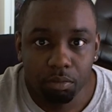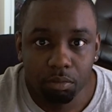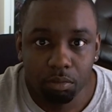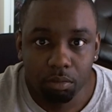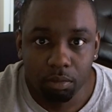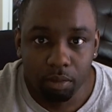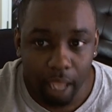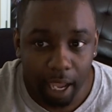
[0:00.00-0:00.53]

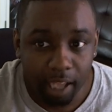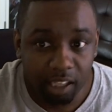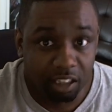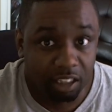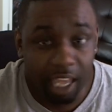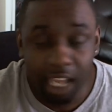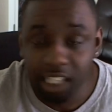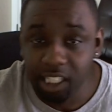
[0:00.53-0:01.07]

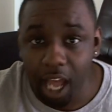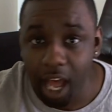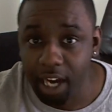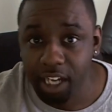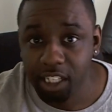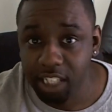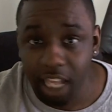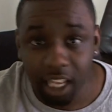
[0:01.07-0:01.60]
That's
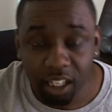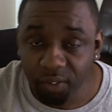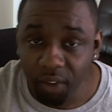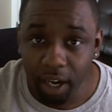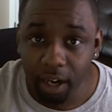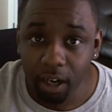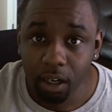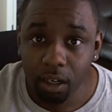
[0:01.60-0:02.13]
honest. That's
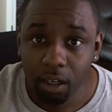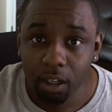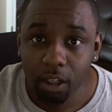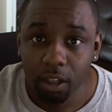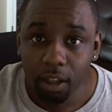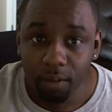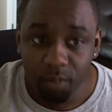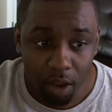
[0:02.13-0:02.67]
fair.
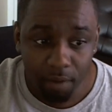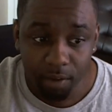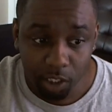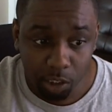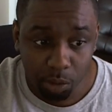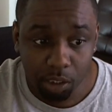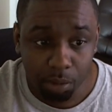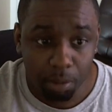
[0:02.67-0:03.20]
If you have
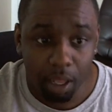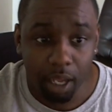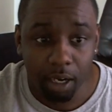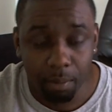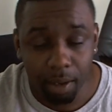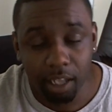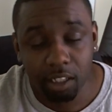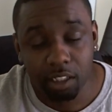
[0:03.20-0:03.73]
issues with supply and
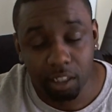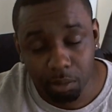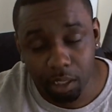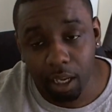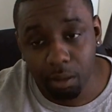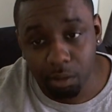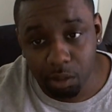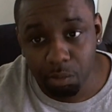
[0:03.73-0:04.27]
demand,
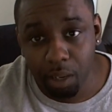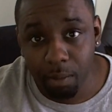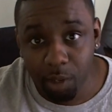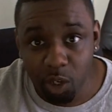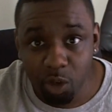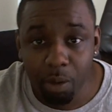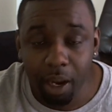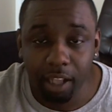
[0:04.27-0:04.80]
sometimes maybe
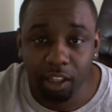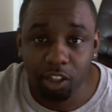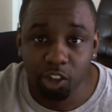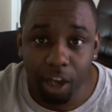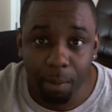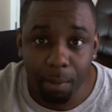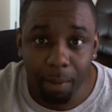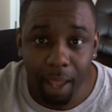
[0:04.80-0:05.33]
you may have to
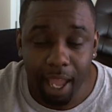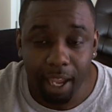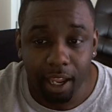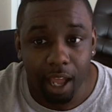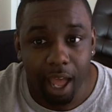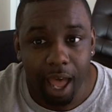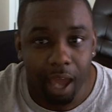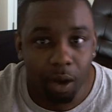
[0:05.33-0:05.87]
drop it
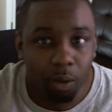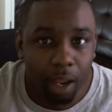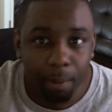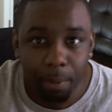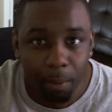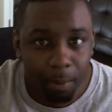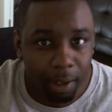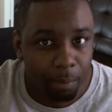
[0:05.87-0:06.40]
back. I don't like
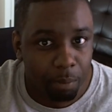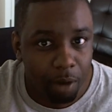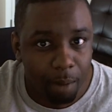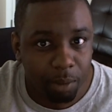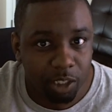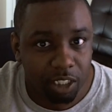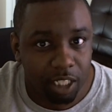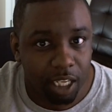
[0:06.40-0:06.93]
people making
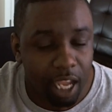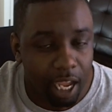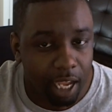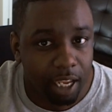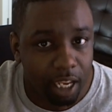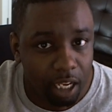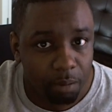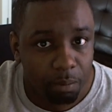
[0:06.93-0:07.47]
promises they can't
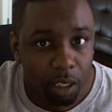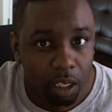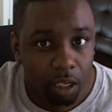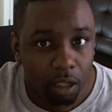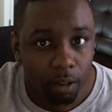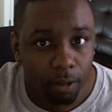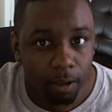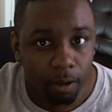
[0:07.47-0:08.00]
keep.
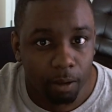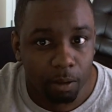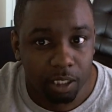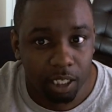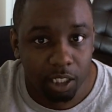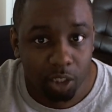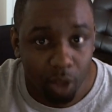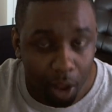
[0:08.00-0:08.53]
You know what I'm
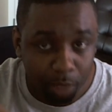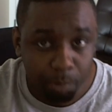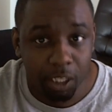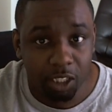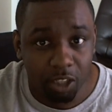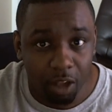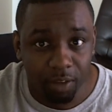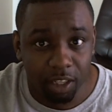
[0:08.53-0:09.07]
saying? So I was
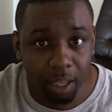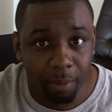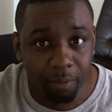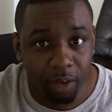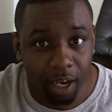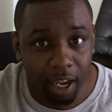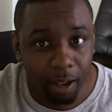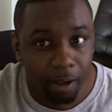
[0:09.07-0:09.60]
pissed off at them
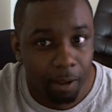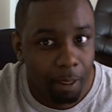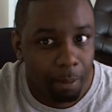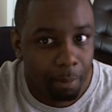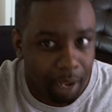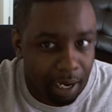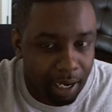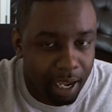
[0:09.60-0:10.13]
for that,
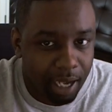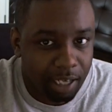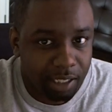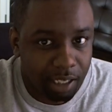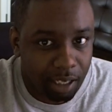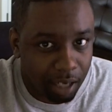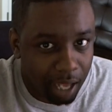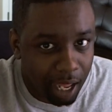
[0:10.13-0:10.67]
but I can kind of
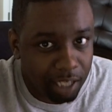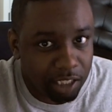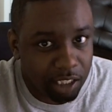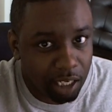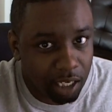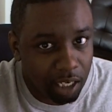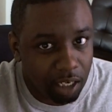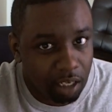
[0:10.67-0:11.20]
see the logic
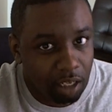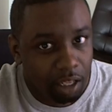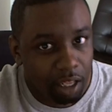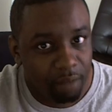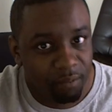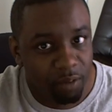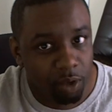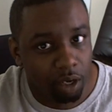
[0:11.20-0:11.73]
in it.
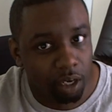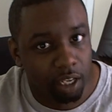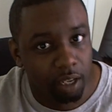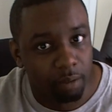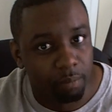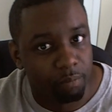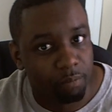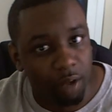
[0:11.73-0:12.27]
If you're gonna
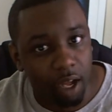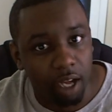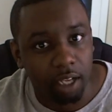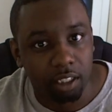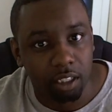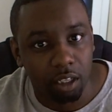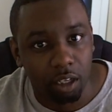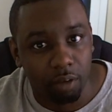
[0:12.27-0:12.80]
get
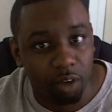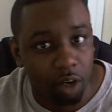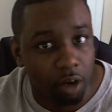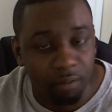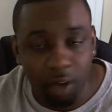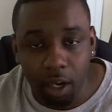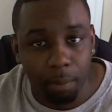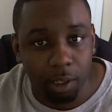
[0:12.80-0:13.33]
fucked, if you're
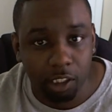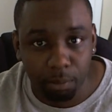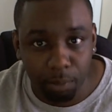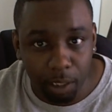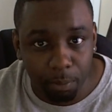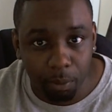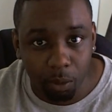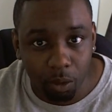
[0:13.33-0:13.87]
gonna fuck a bunch of
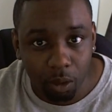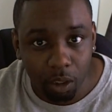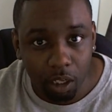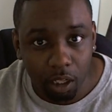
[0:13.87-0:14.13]
people